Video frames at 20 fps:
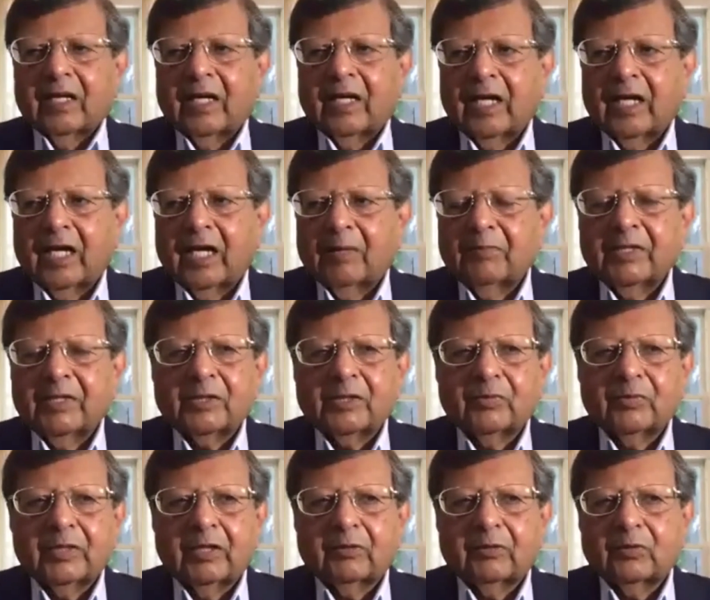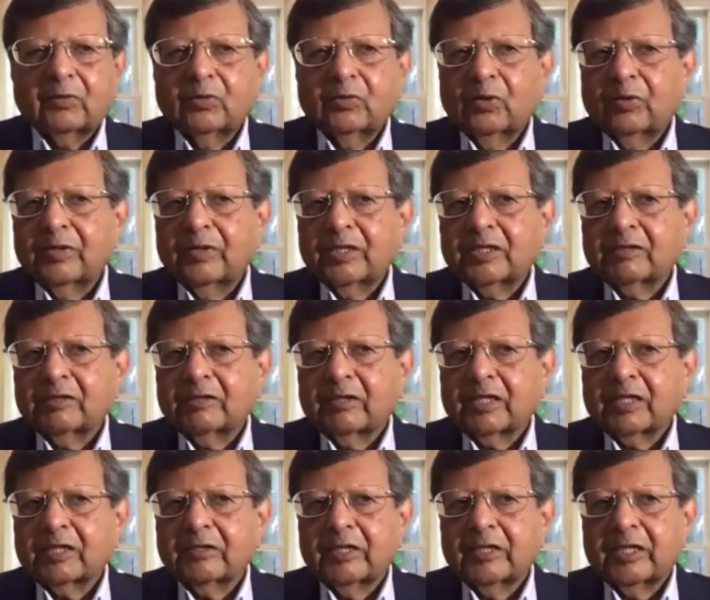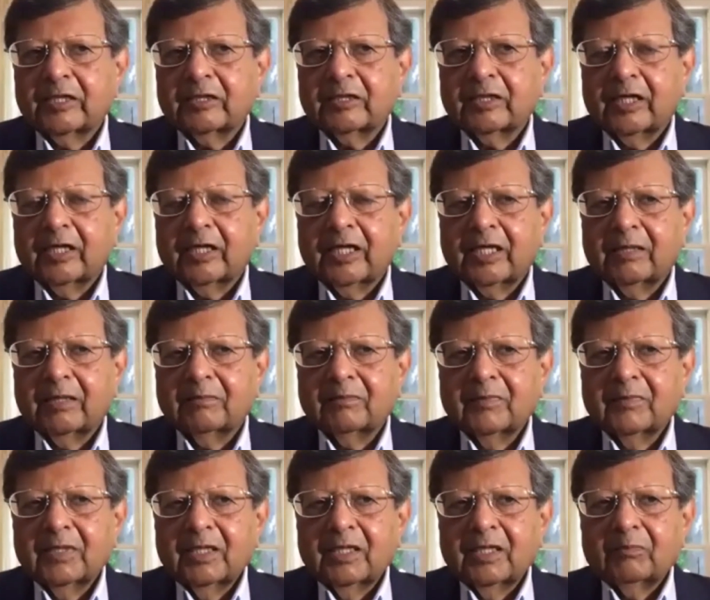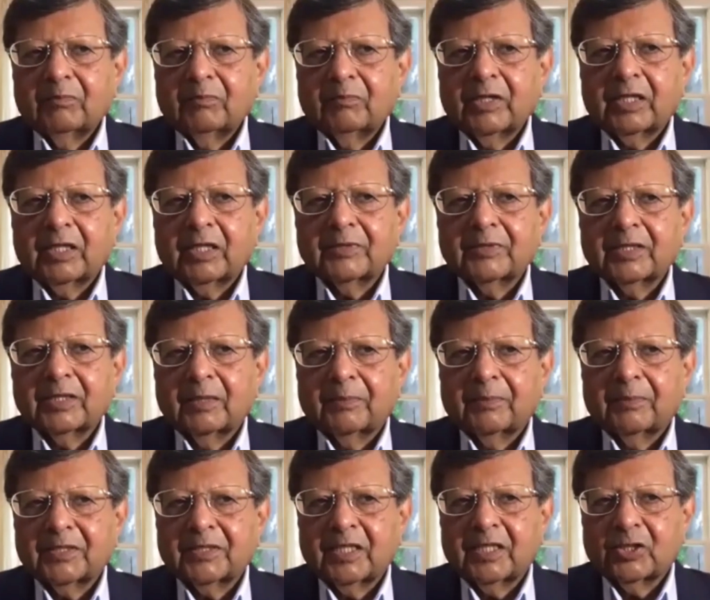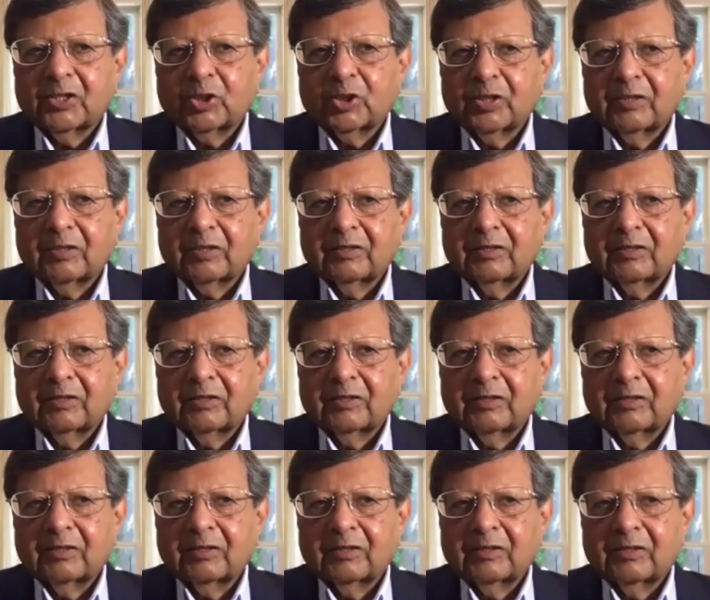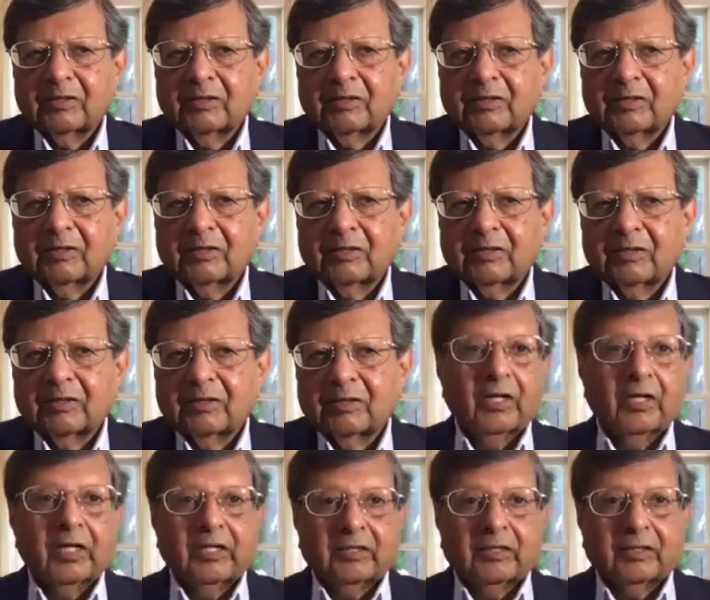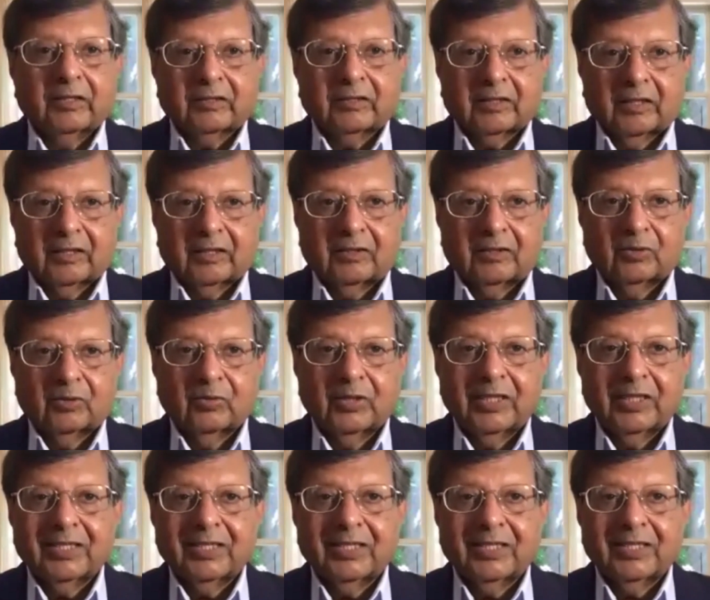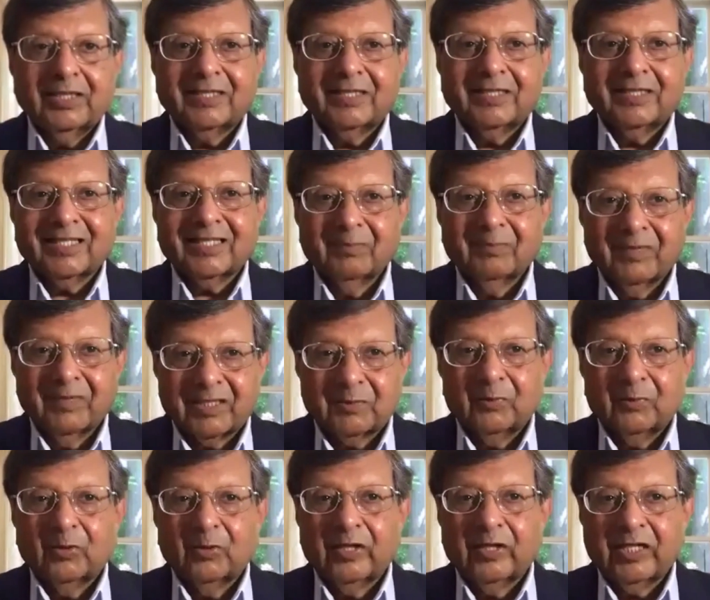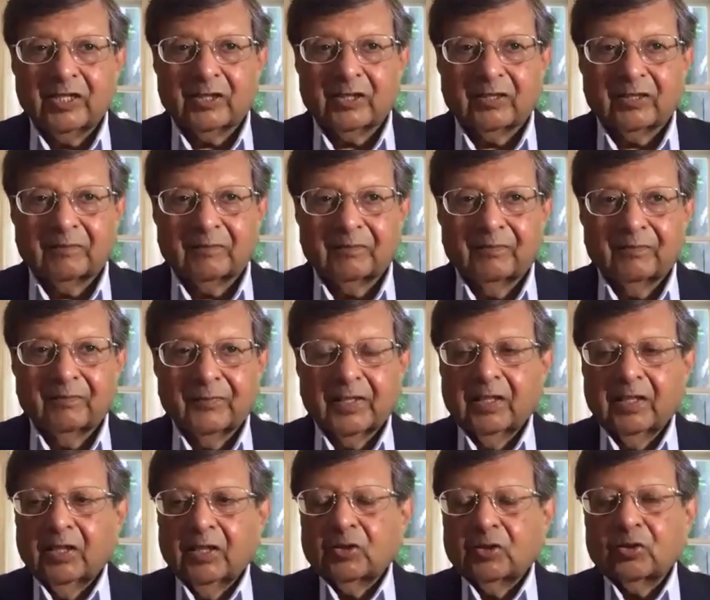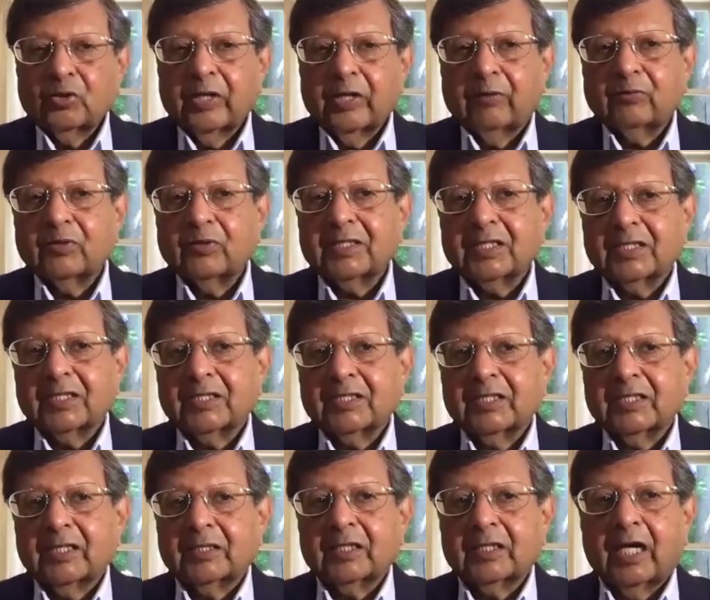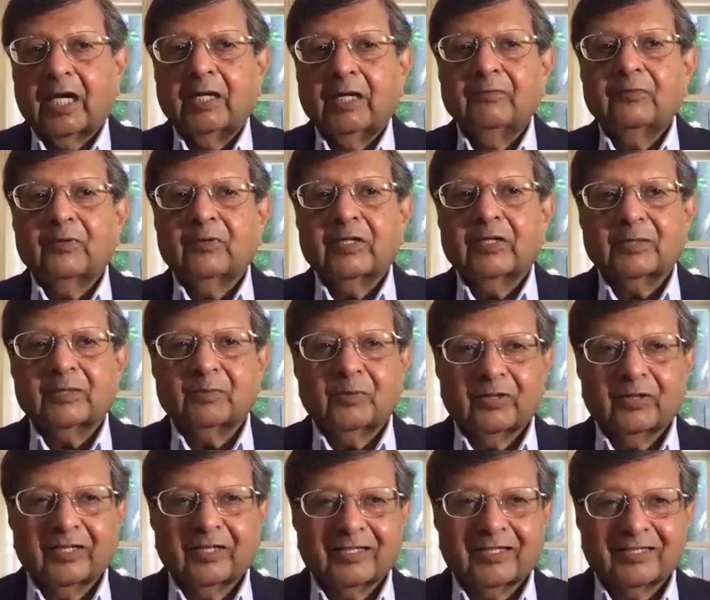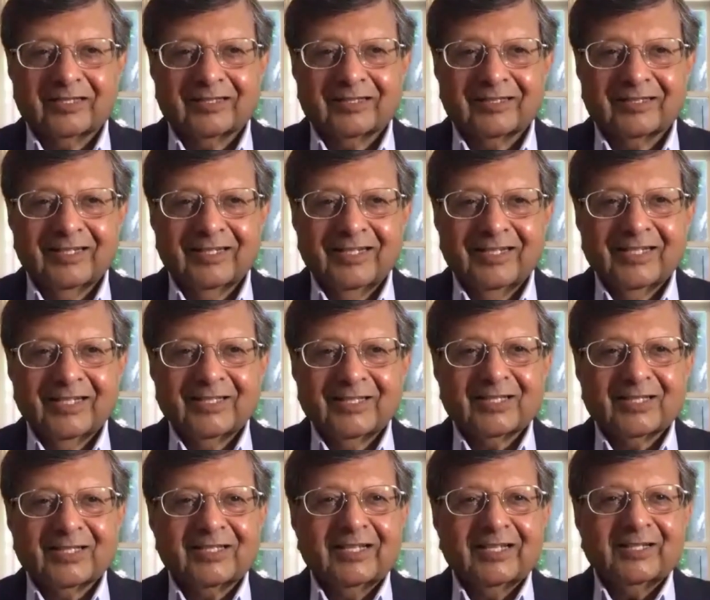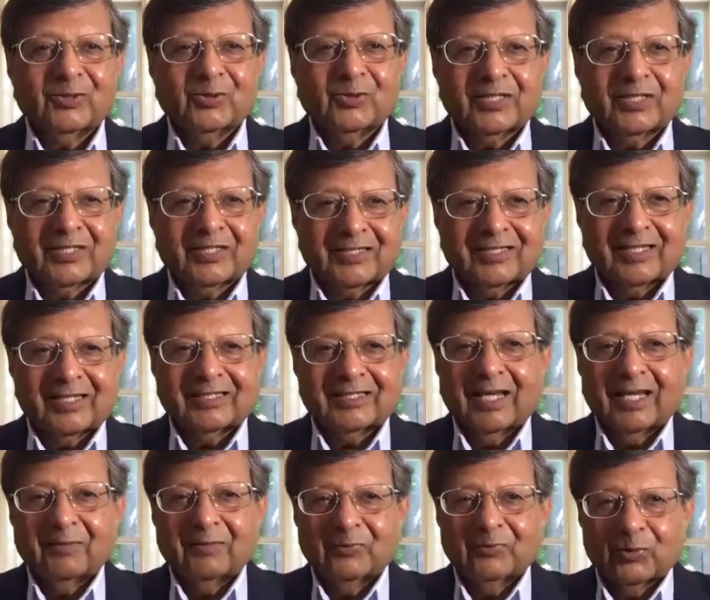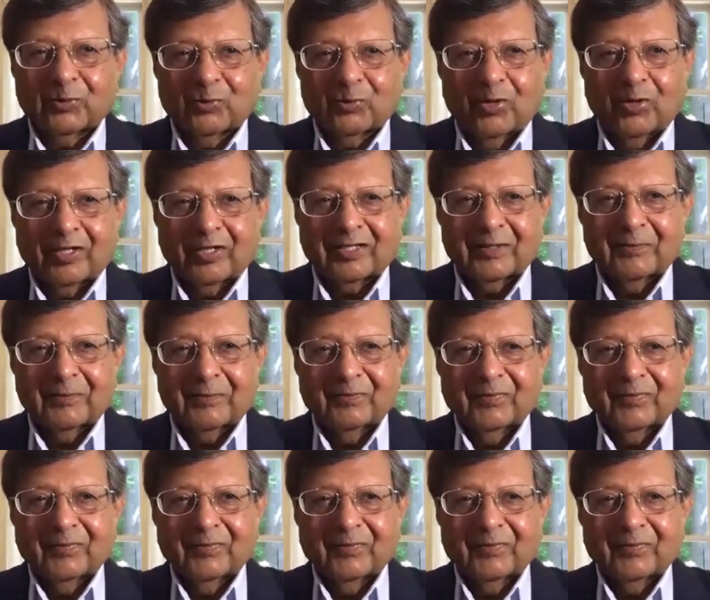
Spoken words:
Habits without no discretionary time becomes an obsession. And of course, you become lonely inside. You need some exploration. So you have to set aside time for exploration, just like you set aside time for work.